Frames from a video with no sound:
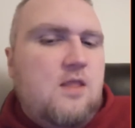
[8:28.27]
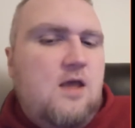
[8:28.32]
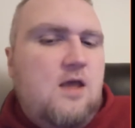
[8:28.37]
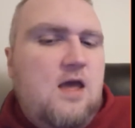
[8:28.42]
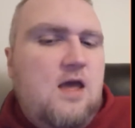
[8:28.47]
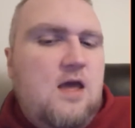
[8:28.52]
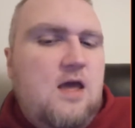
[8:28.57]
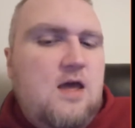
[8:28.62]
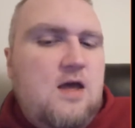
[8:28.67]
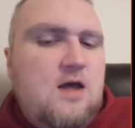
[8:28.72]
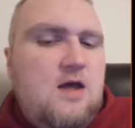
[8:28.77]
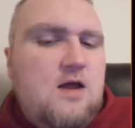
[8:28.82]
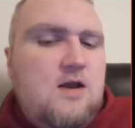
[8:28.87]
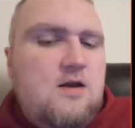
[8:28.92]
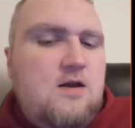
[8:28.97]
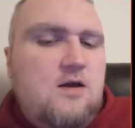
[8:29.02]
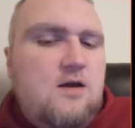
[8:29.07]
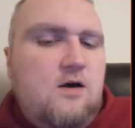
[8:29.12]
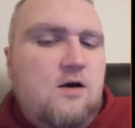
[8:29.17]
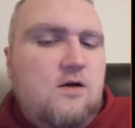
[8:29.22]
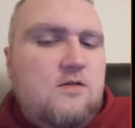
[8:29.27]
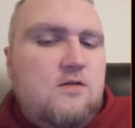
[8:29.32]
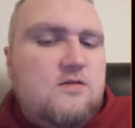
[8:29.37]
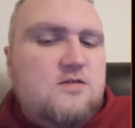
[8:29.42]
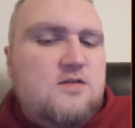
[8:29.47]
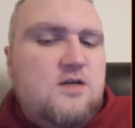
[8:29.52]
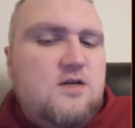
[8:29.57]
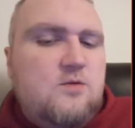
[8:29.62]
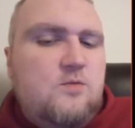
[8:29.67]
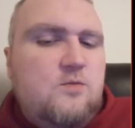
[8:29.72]
And all of a
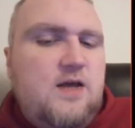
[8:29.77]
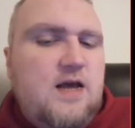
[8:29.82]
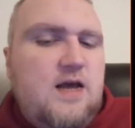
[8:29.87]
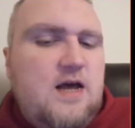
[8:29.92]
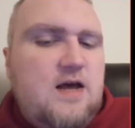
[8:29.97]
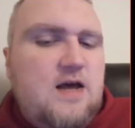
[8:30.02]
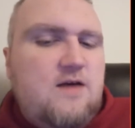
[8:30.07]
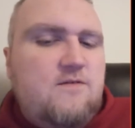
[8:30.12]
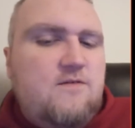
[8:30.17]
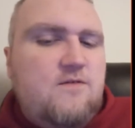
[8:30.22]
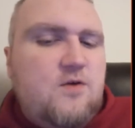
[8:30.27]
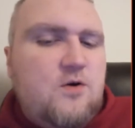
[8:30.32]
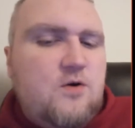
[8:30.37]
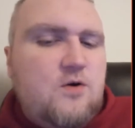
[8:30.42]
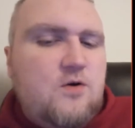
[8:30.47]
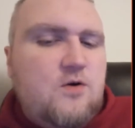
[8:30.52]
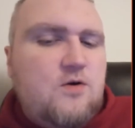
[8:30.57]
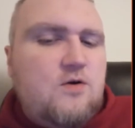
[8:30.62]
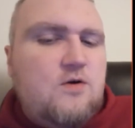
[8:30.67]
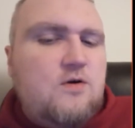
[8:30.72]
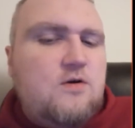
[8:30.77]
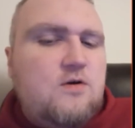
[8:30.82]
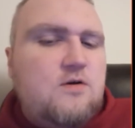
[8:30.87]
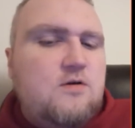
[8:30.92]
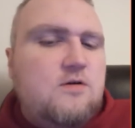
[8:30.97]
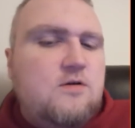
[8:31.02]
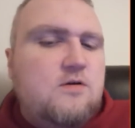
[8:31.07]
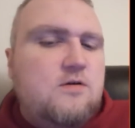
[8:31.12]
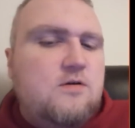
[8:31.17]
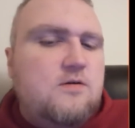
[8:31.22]
sudden, we have
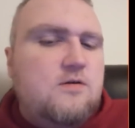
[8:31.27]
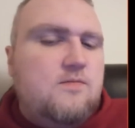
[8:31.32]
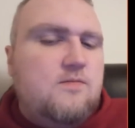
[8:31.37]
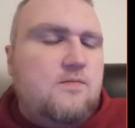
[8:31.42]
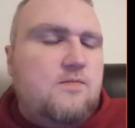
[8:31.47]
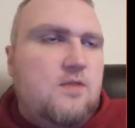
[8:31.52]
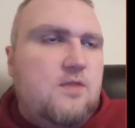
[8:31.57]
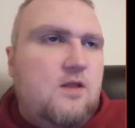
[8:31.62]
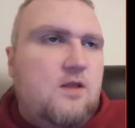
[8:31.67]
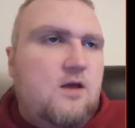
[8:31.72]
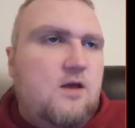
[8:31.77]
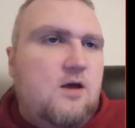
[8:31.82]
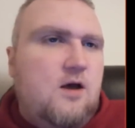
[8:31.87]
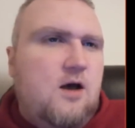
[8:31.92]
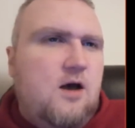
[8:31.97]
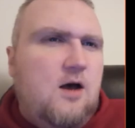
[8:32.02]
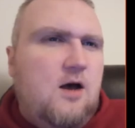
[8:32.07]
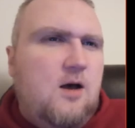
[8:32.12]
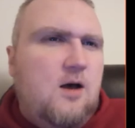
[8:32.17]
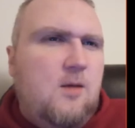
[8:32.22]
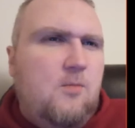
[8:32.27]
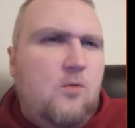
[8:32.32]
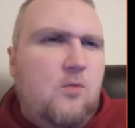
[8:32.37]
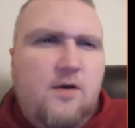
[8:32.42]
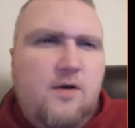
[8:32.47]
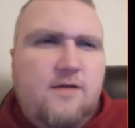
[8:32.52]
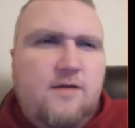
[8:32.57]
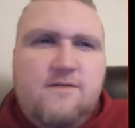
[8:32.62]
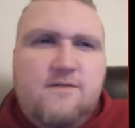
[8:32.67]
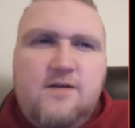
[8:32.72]
her uh,
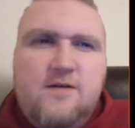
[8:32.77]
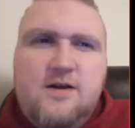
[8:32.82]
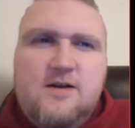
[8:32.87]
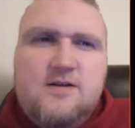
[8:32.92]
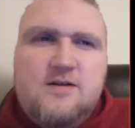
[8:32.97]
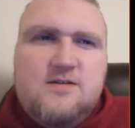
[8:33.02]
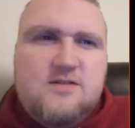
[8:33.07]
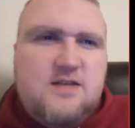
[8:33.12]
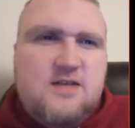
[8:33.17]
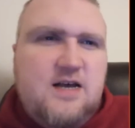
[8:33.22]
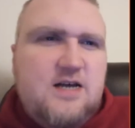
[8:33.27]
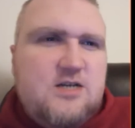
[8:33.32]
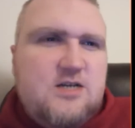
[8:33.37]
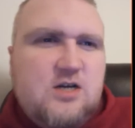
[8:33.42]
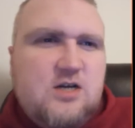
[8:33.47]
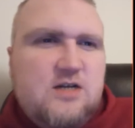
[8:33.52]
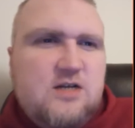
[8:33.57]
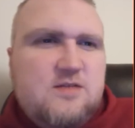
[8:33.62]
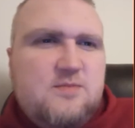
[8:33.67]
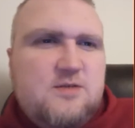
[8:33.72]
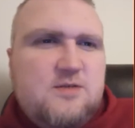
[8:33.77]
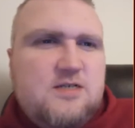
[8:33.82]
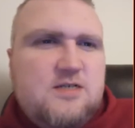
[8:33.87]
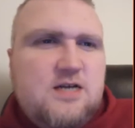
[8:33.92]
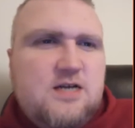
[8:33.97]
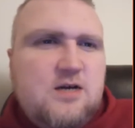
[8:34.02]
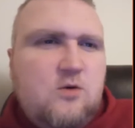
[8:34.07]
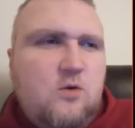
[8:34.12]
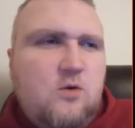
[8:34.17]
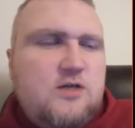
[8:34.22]
boyfriend slash husband,
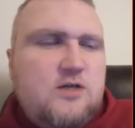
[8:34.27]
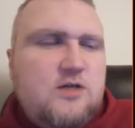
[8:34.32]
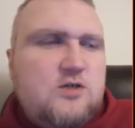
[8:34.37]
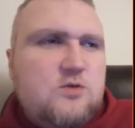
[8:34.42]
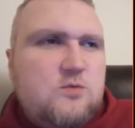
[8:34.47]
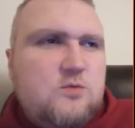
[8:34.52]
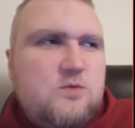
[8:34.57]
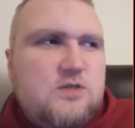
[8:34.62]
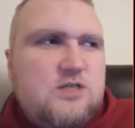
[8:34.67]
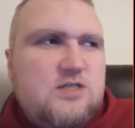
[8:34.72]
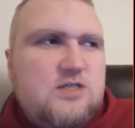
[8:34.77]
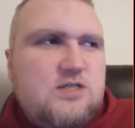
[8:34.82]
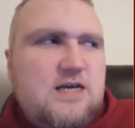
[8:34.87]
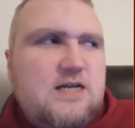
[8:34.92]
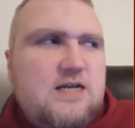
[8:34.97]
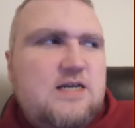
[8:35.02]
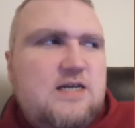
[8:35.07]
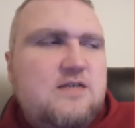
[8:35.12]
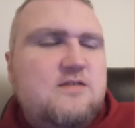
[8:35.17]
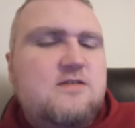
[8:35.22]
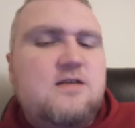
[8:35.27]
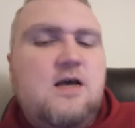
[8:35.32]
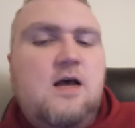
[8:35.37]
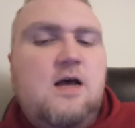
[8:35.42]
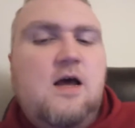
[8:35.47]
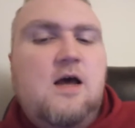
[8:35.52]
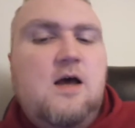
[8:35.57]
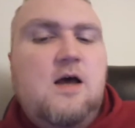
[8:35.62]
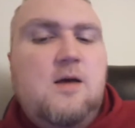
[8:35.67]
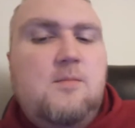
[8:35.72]
not quite sure which that is,
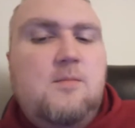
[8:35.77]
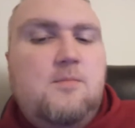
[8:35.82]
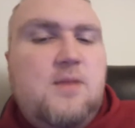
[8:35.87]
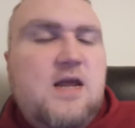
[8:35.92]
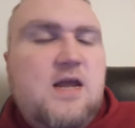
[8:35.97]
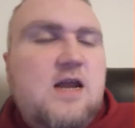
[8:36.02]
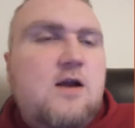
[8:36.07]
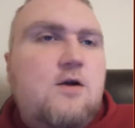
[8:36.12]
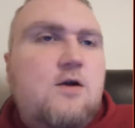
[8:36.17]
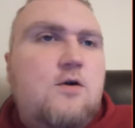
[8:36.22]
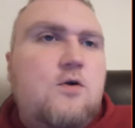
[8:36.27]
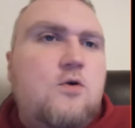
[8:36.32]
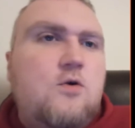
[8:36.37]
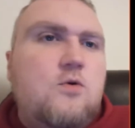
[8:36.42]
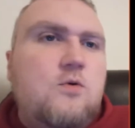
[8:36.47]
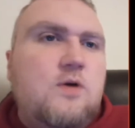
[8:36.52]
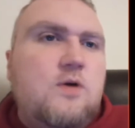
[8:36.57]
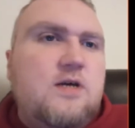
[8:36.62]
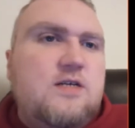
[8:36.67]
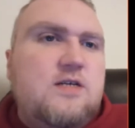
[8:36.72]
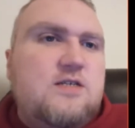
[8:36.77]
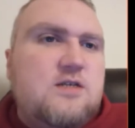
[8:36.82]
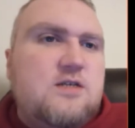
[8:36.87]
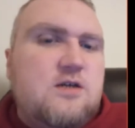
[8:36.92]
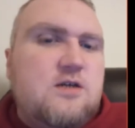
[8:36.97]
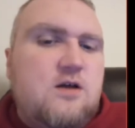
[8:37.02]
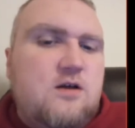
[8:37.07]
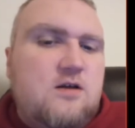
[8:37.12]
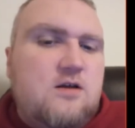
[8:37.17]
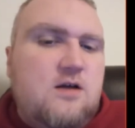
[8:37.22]
Peter, who is to
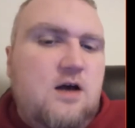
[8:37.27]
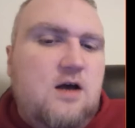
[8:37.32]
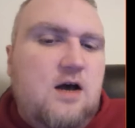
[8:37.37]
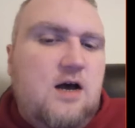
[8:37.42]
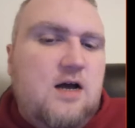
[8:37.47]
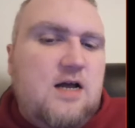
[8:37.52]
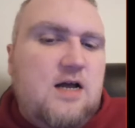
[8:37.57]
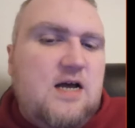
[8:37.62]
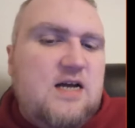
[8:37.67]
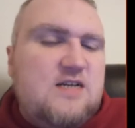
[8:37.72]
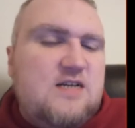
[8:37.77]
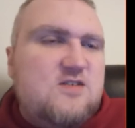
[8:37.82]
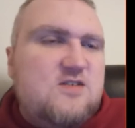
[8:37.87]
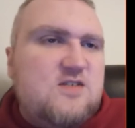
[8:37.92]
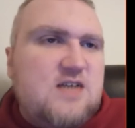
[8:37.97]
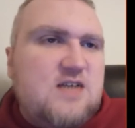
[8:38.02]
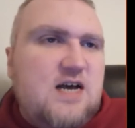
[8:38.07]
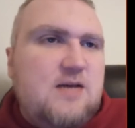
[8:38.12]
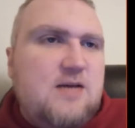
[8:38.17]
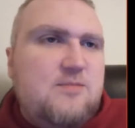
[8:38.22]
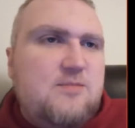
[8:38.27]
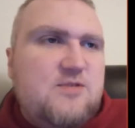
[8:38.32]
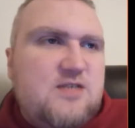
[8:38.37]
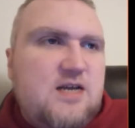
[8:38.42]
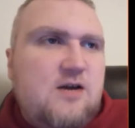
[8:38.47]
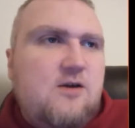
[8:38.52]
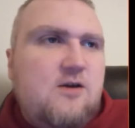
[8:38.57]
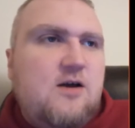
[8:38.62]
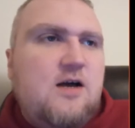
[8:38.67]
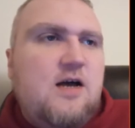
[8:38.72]
uh, kind of Skype
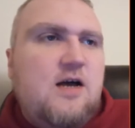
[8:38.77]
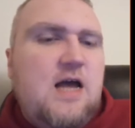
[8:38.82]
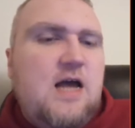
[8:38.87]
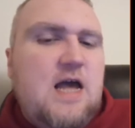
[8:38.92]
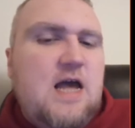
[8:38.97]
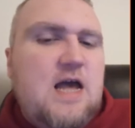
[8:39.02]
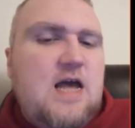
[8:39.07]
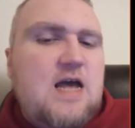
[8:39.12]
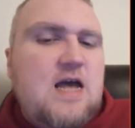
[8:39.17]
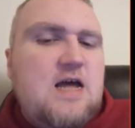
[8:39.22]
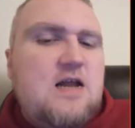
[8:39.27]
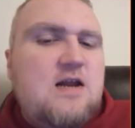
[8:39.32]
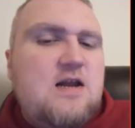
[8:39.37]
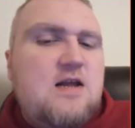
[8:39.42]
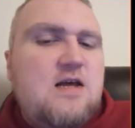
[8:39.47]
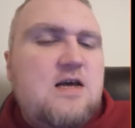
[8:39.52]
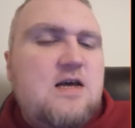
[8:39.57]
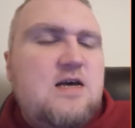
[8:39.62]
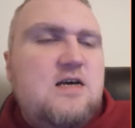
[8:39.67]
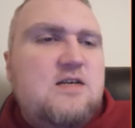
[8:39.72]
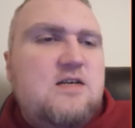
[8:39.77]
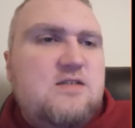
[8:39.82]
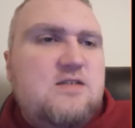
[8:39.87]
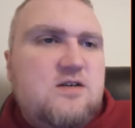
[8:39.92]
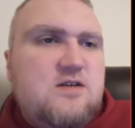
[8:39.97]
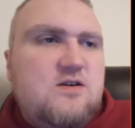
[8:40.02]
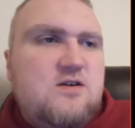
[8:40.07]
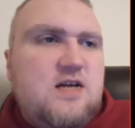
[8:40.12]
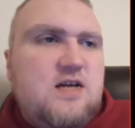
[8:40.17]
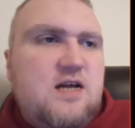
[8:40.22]
Sarah, and
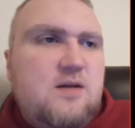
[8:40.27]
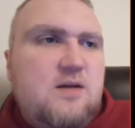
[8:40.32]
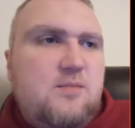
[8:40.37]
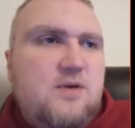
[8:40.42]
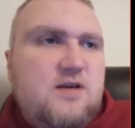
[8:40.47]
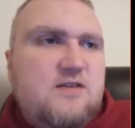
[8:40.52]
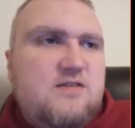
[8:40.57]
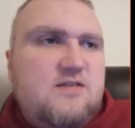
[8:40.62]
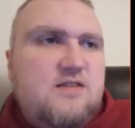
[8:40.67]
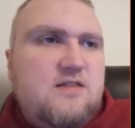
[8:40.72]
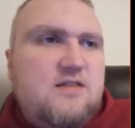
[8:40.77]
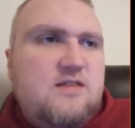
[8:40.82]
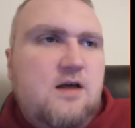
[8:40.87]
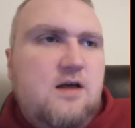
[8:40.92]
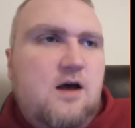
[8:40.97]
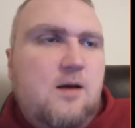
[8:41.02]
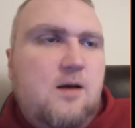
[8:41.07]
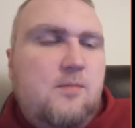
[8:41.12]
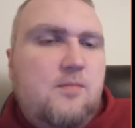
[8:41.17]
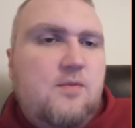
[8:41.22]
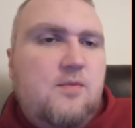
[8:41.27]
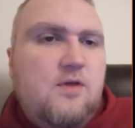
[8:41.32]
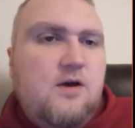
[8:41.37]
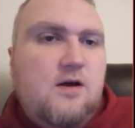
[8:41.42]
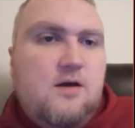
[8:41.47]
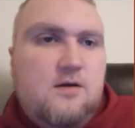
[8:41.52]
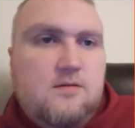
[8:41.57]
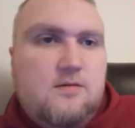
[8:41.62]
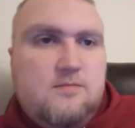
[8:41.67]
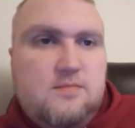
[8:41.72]
Sarah kind of picks up
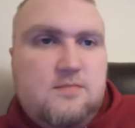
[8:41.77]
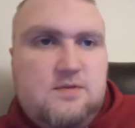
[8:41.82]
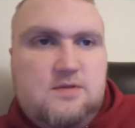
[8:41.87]
the